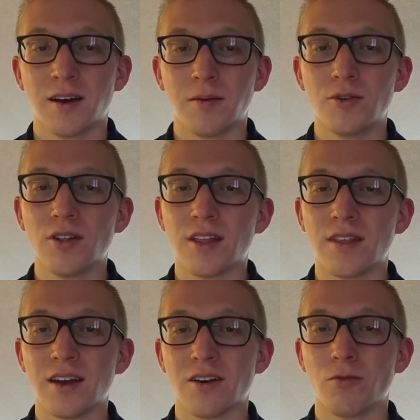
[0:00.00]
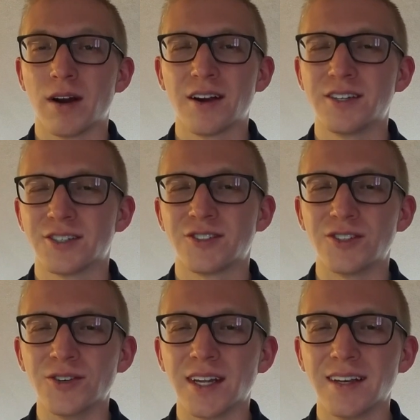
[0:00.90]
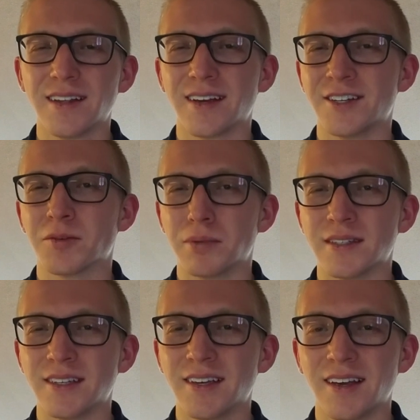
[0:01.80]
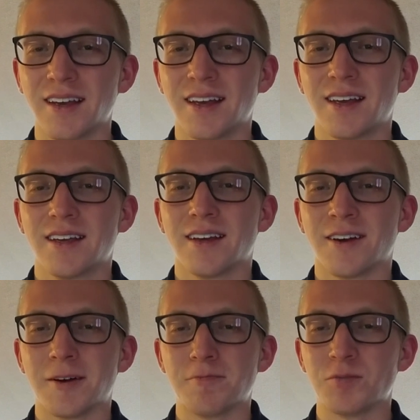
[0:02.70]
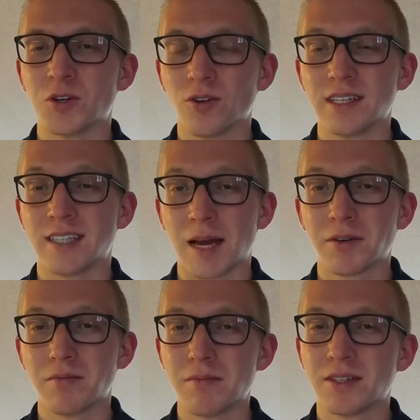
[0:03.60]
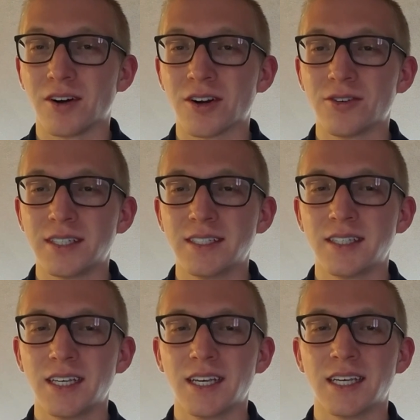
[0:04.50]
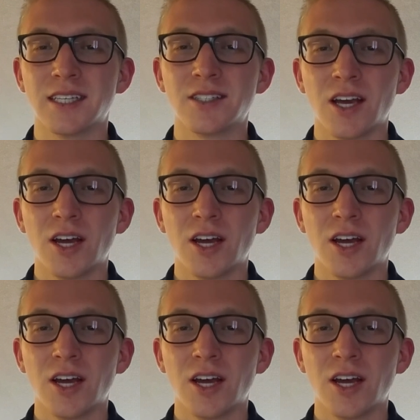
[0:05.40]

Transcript: Know that they are aware you're a student and you're busy. Your only time commitment to ROTC is